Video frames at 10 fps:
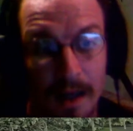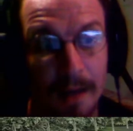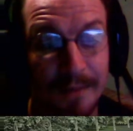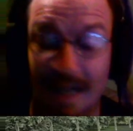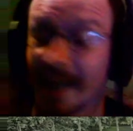
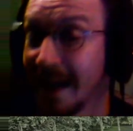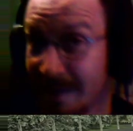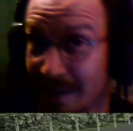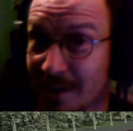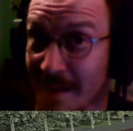check it out
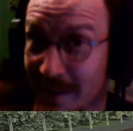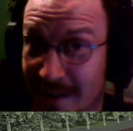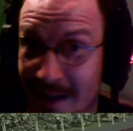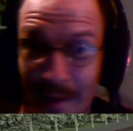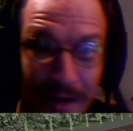in the
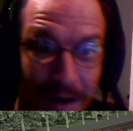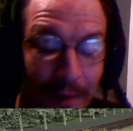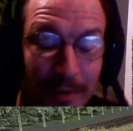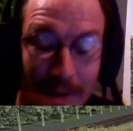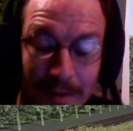description down below.
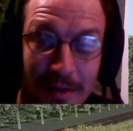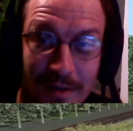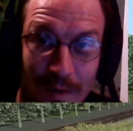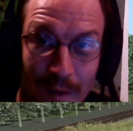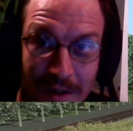I'm sure most
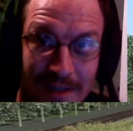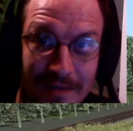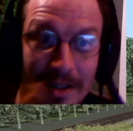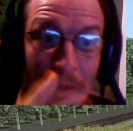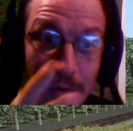of you watching this
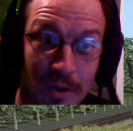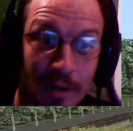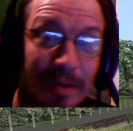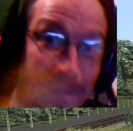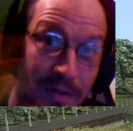video
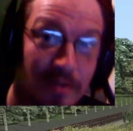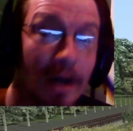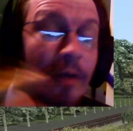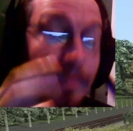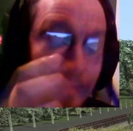do, but if you
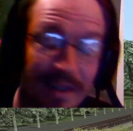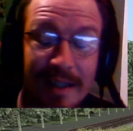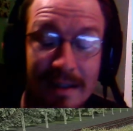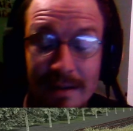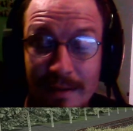don't,
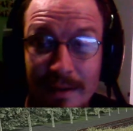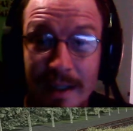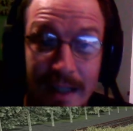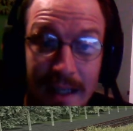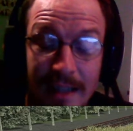please do.
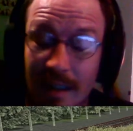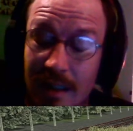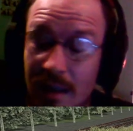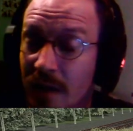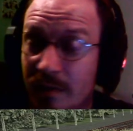
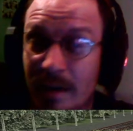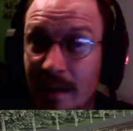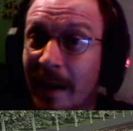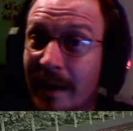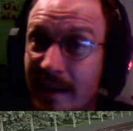I'd
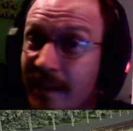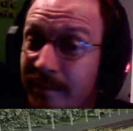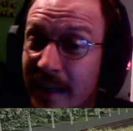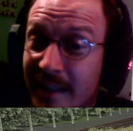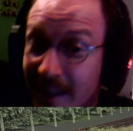recommend it.
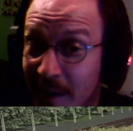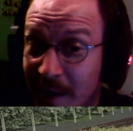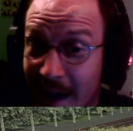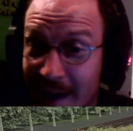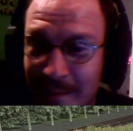It's a good
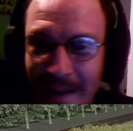game.